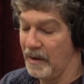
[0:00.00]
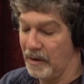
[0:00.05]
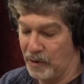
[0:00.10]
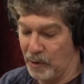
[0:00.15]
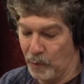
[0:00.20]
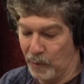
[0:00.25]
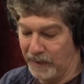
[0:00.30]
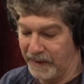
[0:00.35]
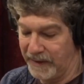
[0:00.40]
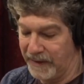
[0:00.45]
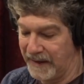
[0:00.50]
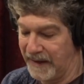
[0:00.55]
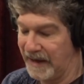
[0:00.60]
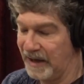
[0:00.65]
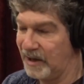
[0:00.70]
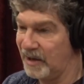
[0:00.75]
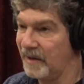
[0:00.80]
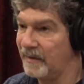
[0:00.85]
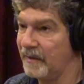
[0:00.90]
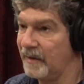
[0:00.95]
you will
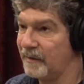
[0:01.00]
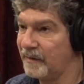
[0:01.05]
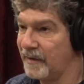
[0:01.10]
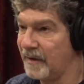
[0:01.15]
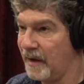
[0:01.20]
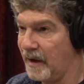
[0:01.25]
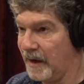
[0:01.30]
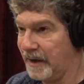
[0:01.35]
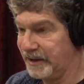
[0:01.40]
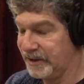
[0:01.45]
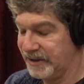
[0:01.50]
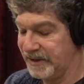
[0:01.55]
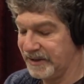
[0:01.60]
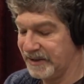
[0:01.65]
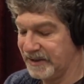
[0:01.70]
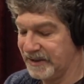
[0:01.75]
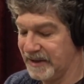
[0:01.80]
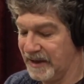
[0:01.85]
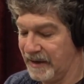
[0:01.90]
engage in this conscious